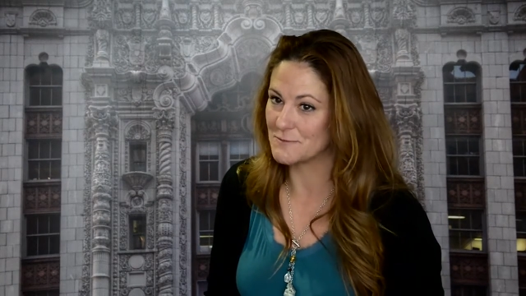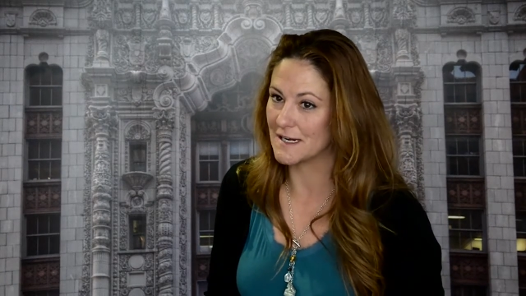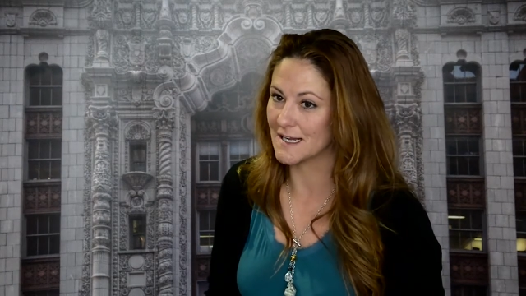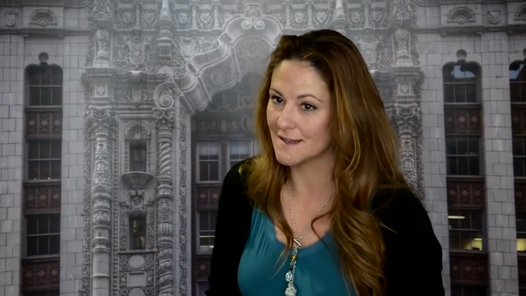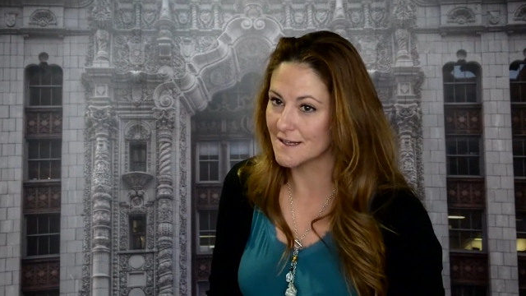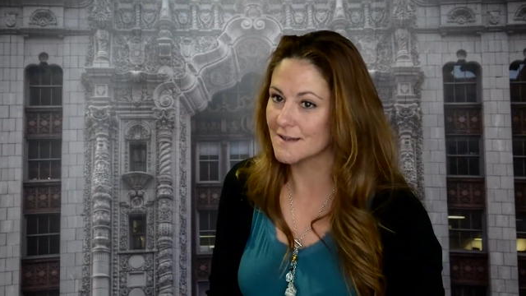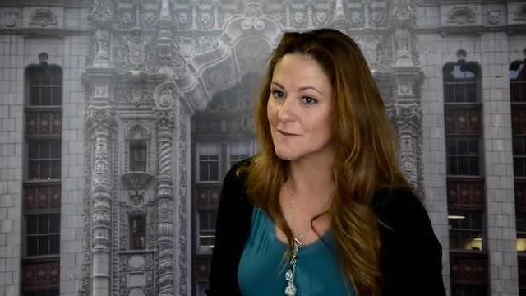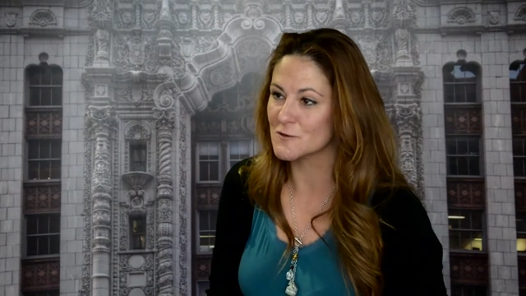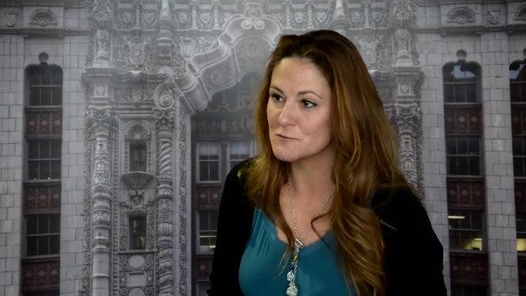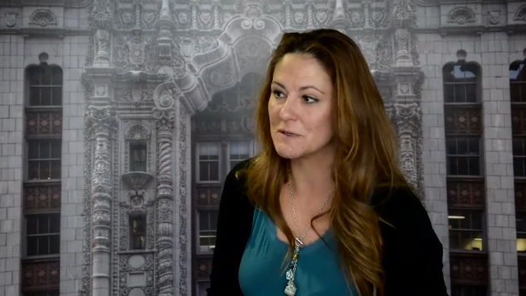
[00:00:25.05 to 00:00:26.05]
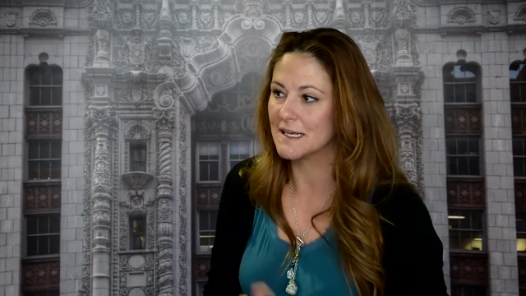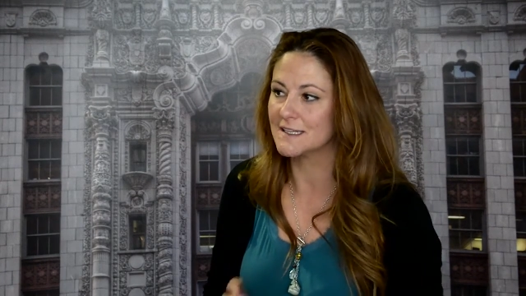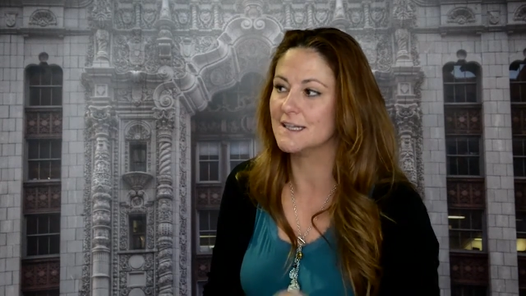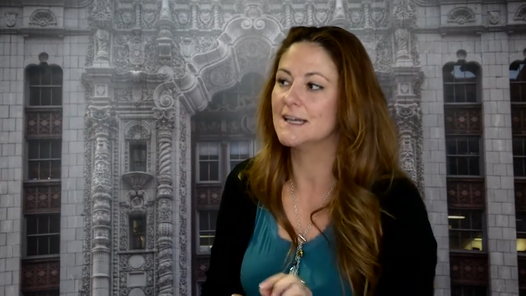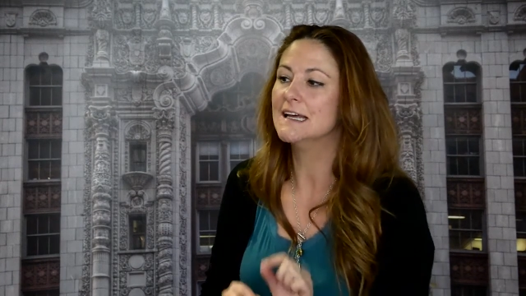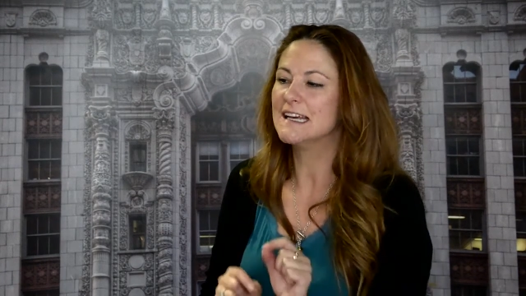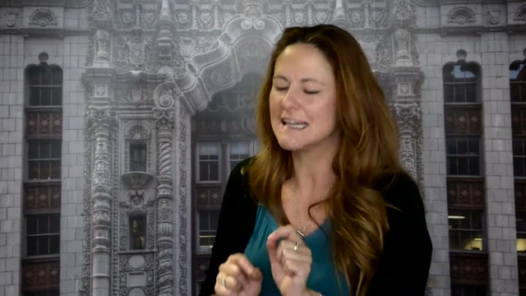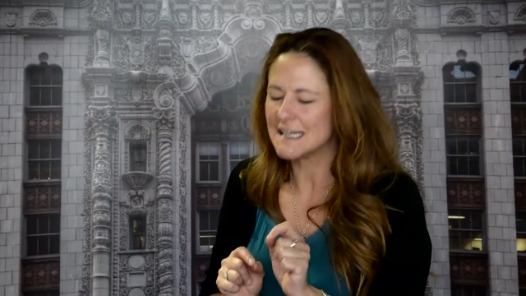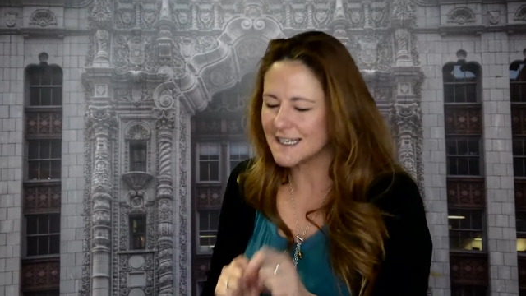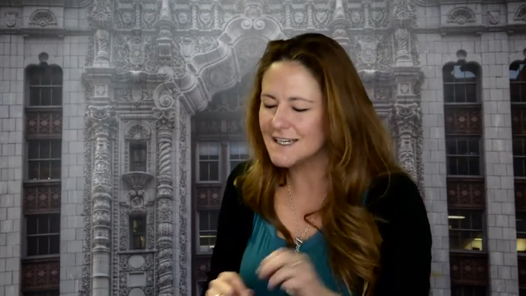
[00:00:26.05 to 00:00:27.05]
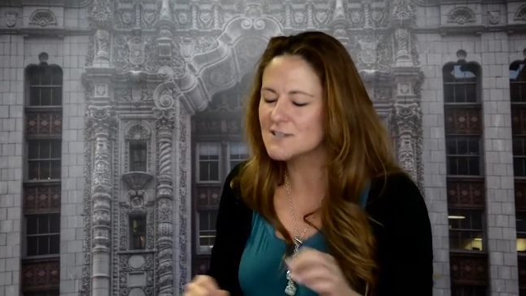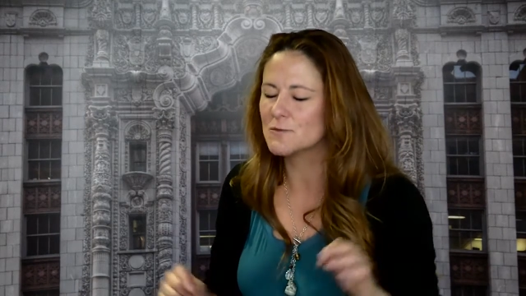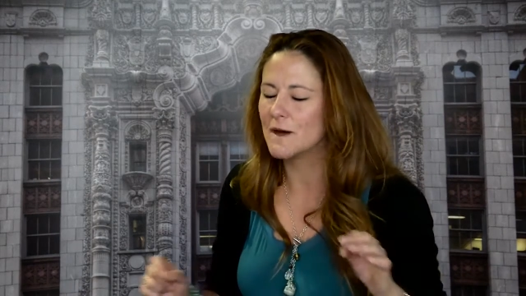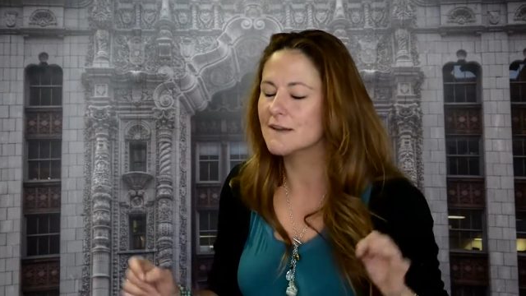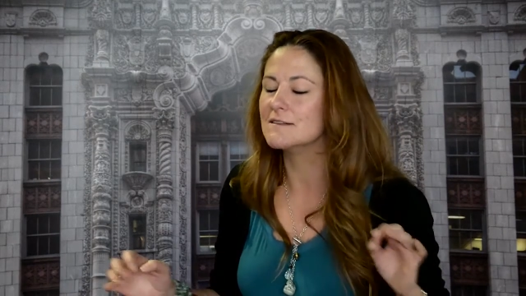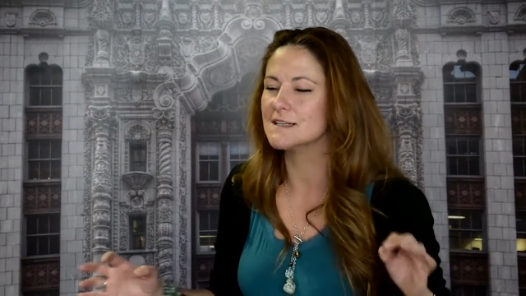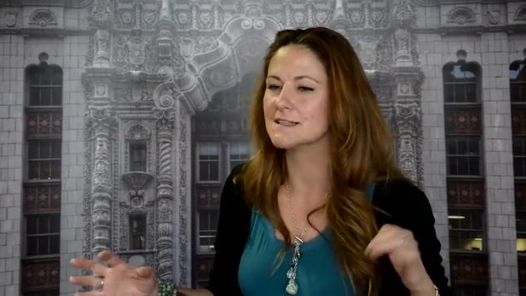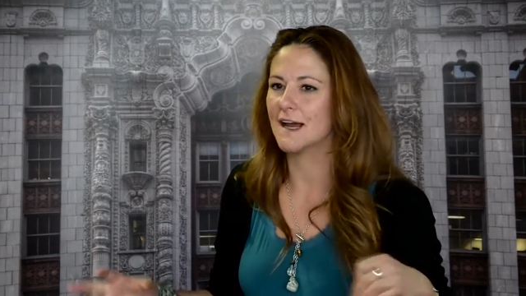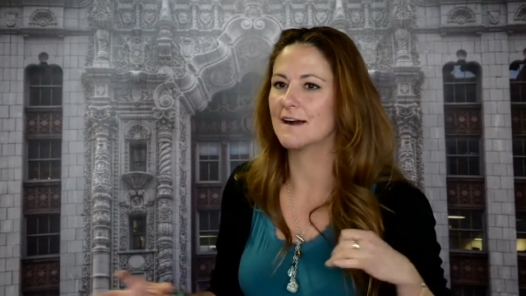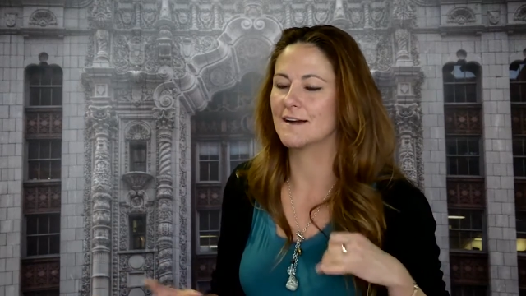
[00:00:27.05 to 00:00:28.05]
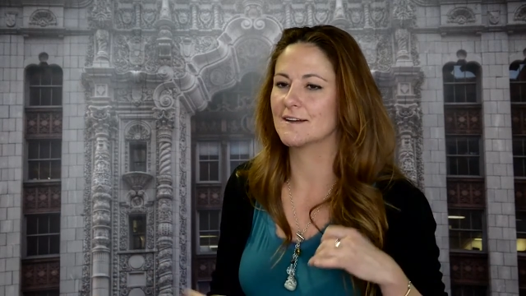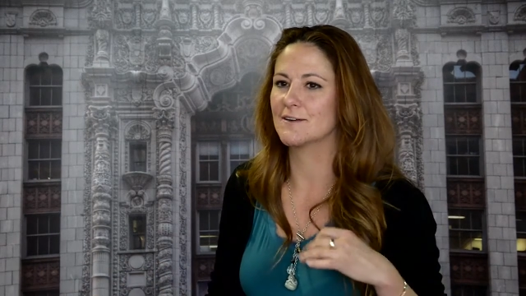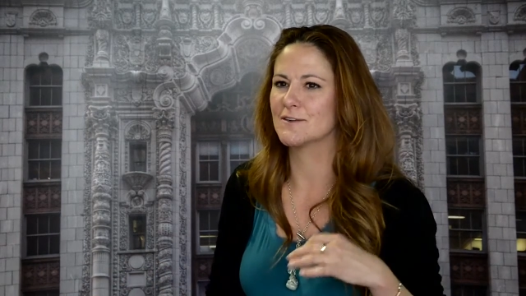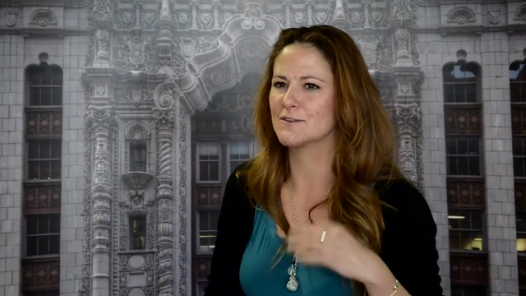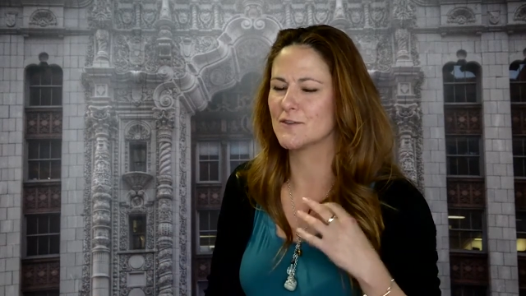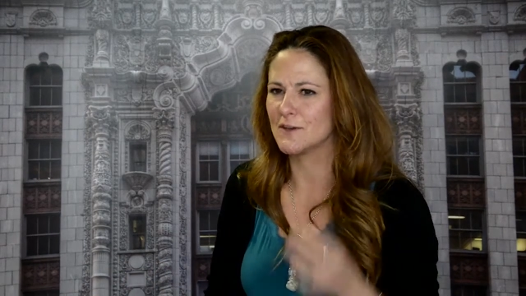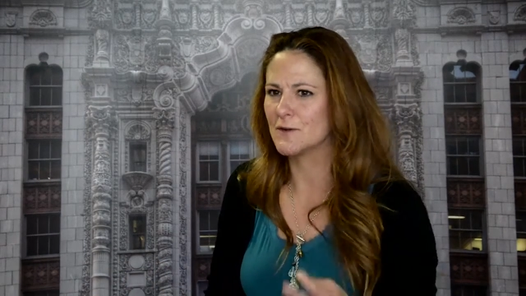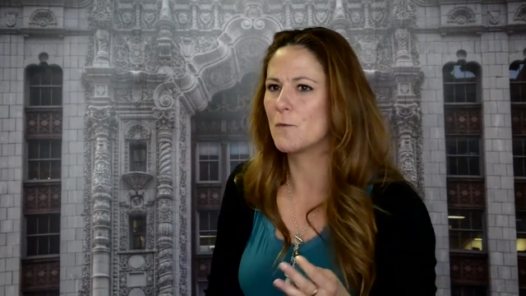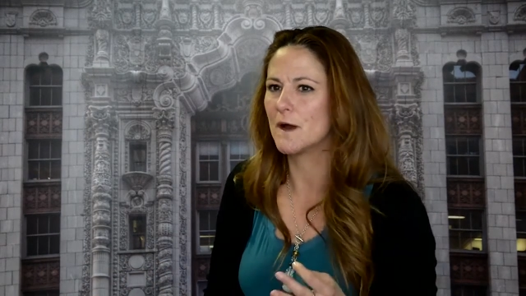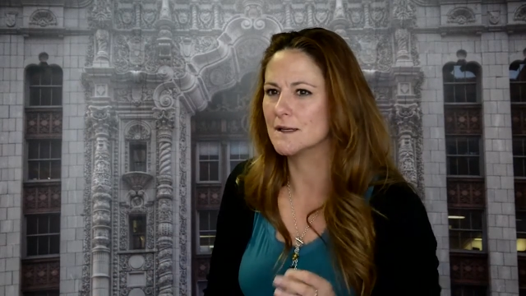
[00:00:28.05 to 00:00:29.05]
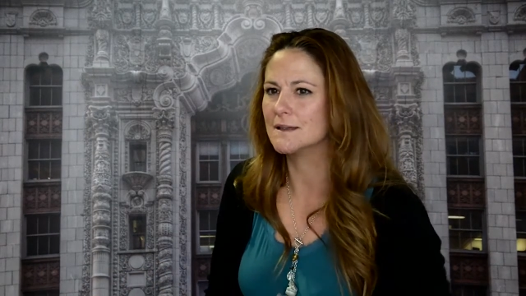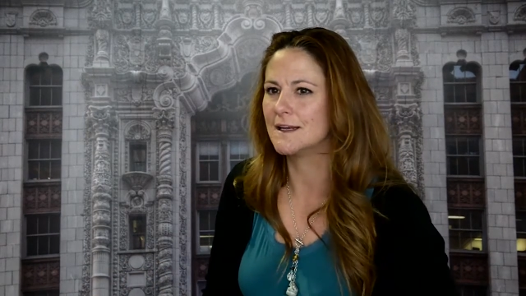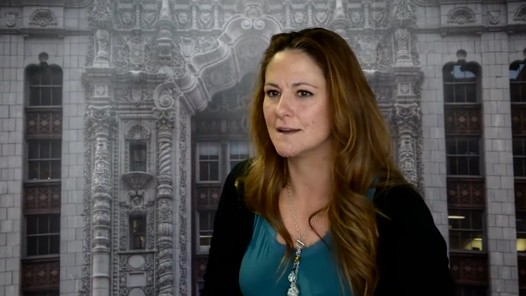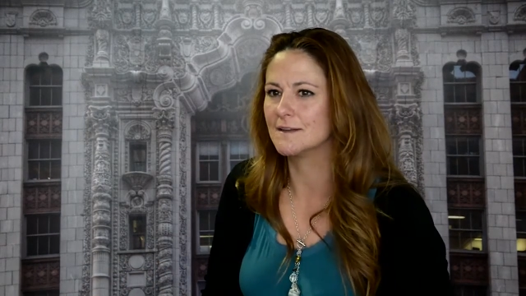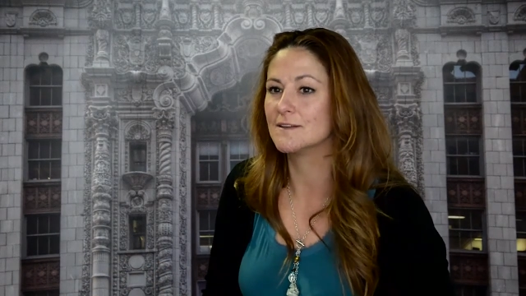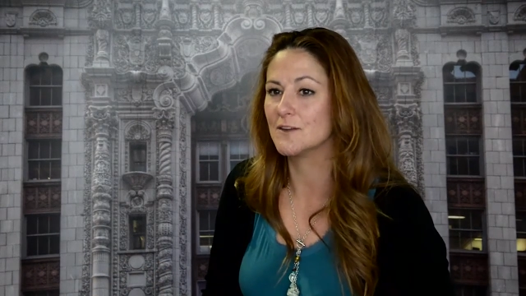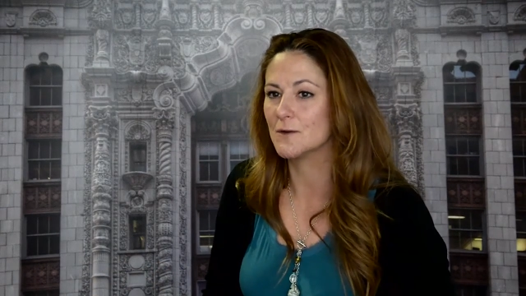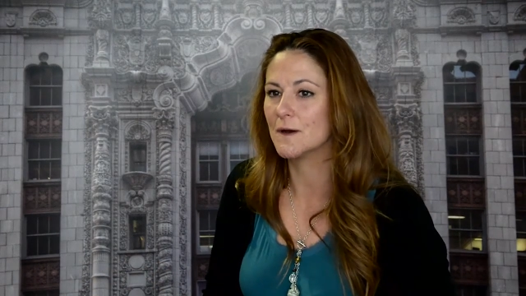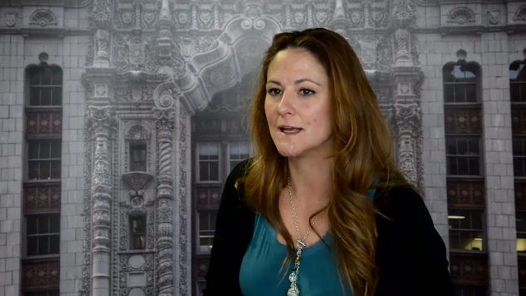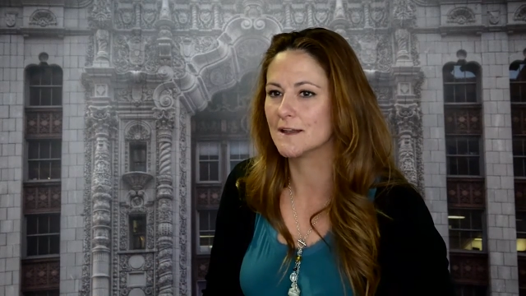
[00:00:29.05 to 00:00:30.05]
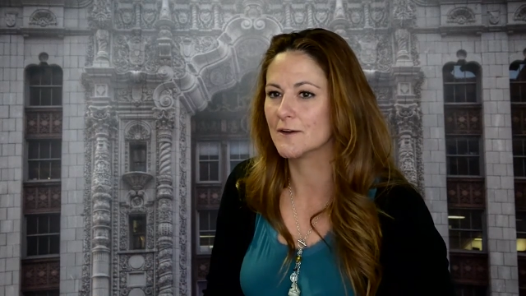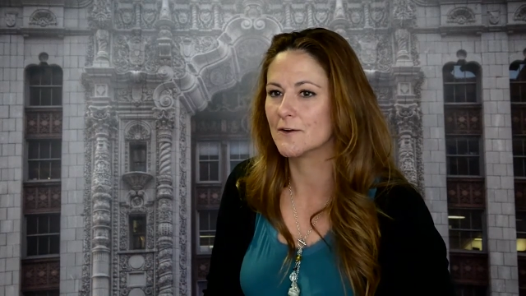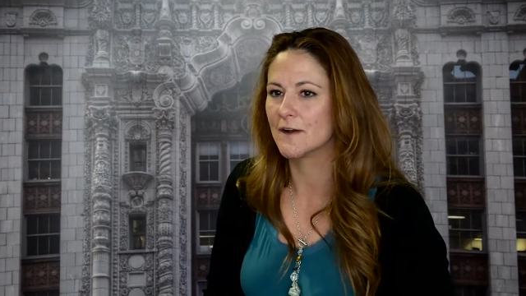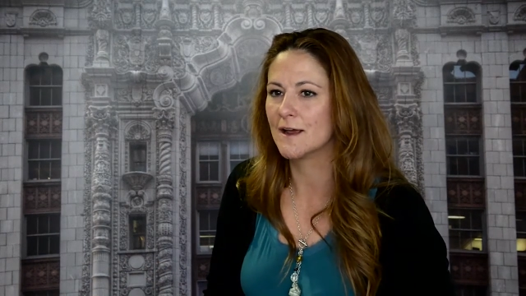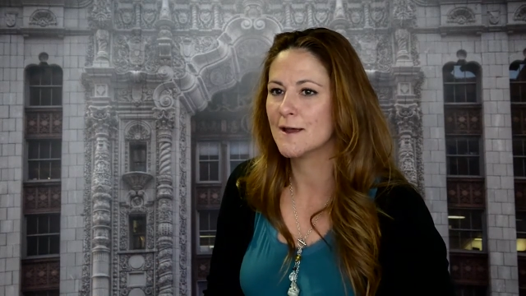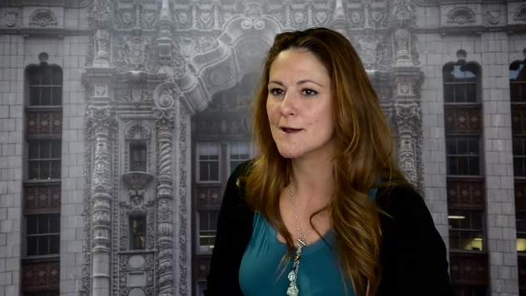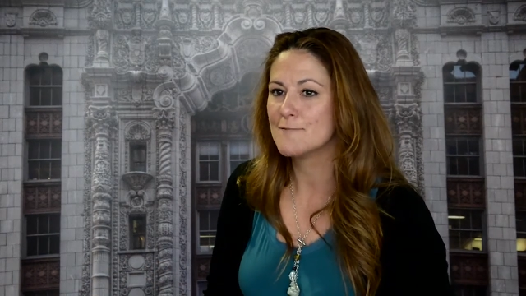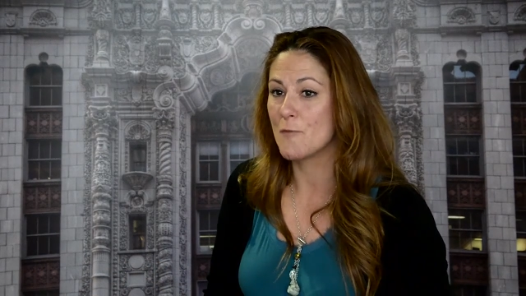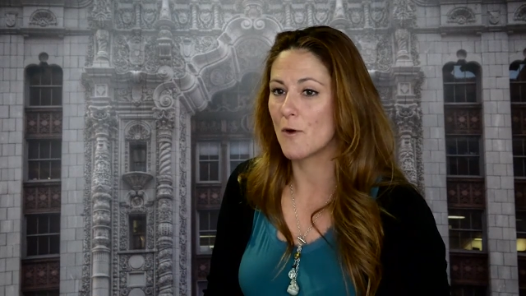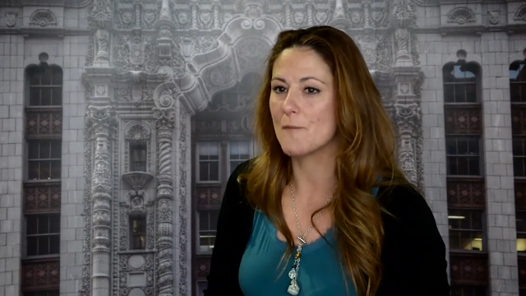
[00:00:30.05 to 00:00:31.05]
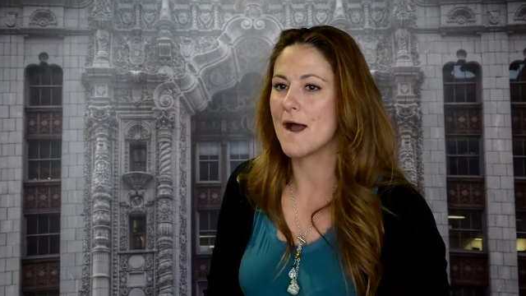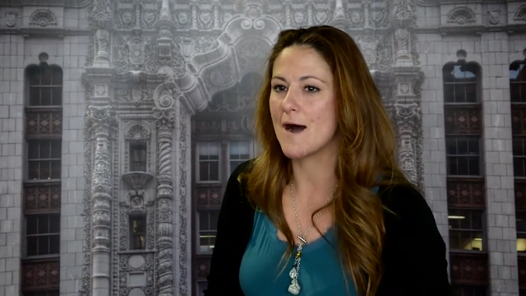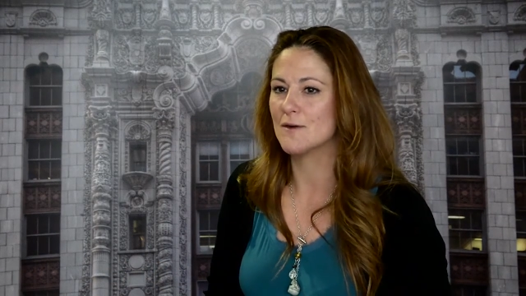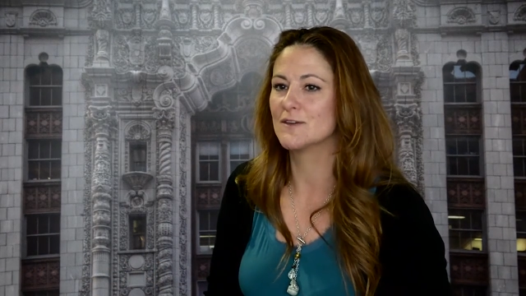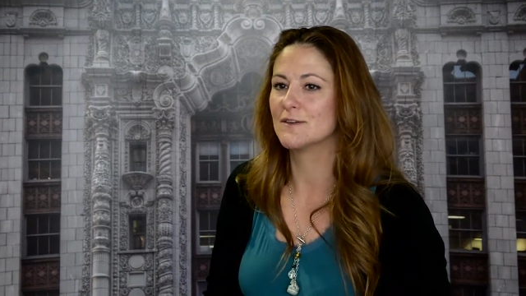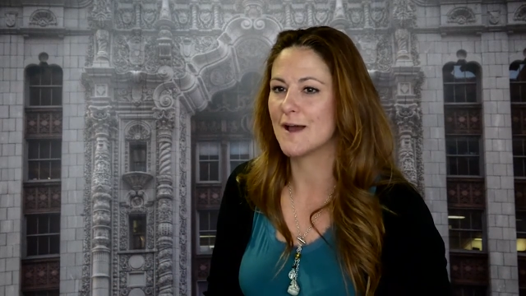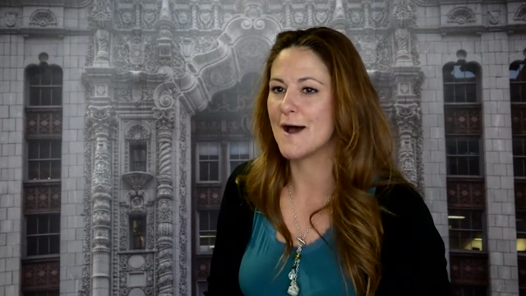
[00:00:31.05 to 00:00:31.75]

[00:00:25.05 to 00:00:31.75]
but I think that there's plenty in each one of these characters for you to want to lean into and learn more about.